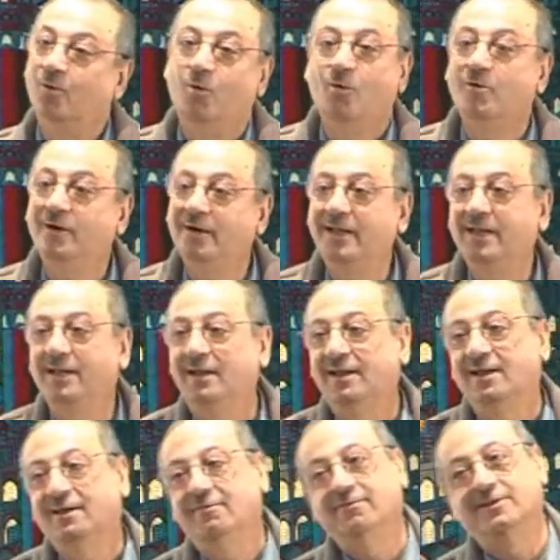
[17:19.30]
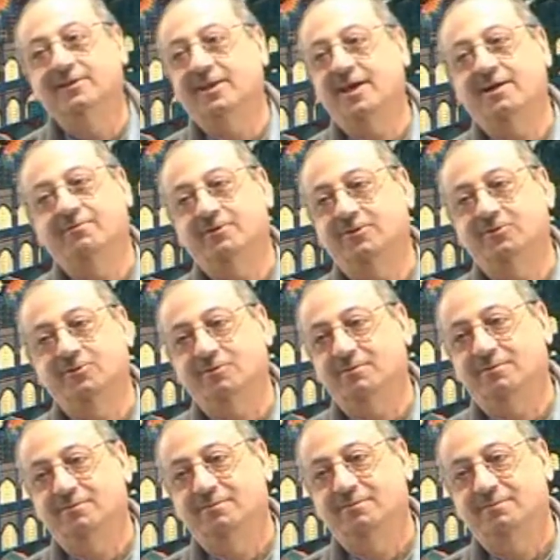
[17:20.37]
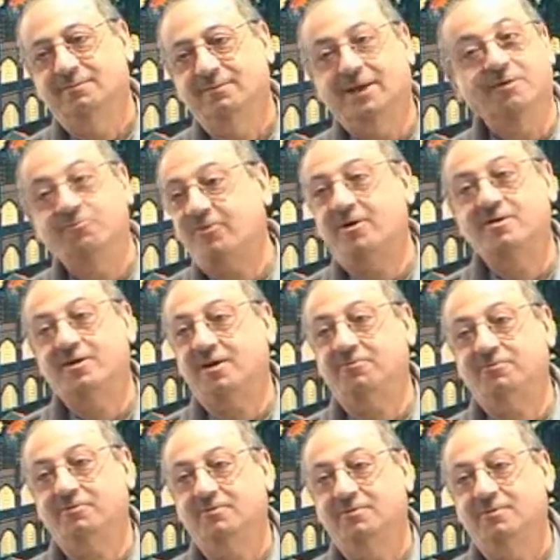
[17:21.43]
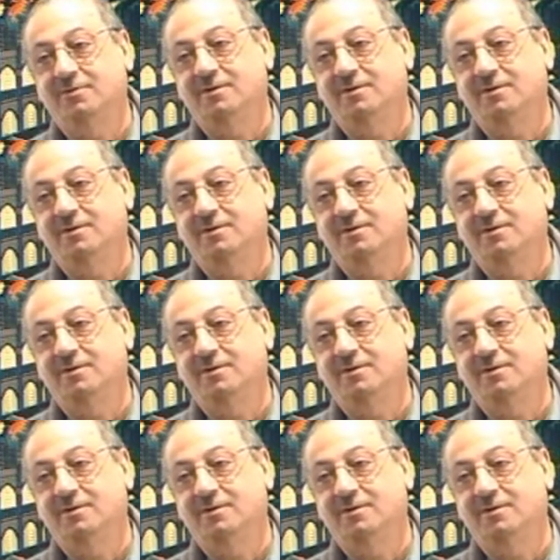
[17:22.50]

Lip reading: Only when they are with you, in front of you.